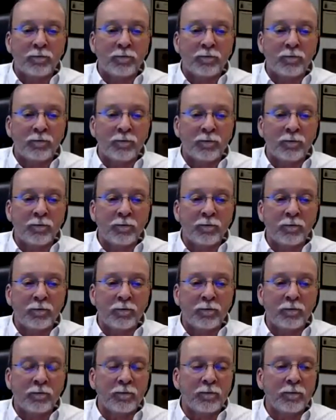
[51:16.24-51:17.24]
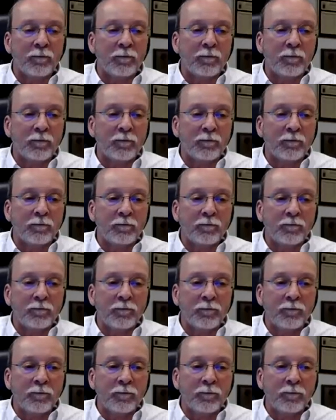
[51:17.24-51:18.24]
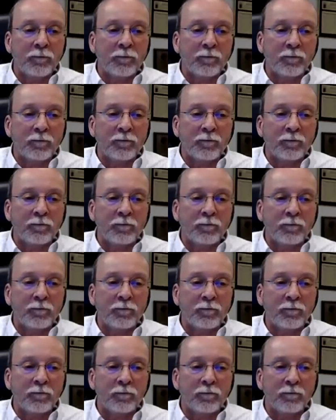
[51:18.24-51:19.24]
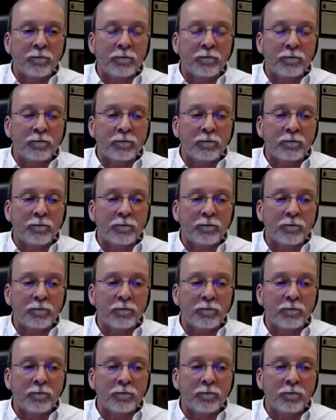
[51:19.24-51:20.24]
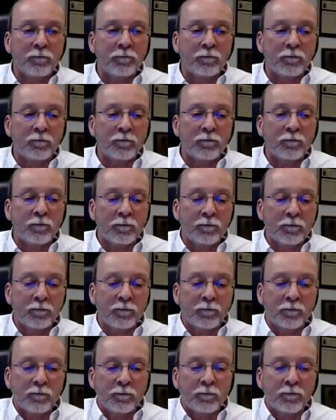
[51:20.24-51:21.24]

(not speaking)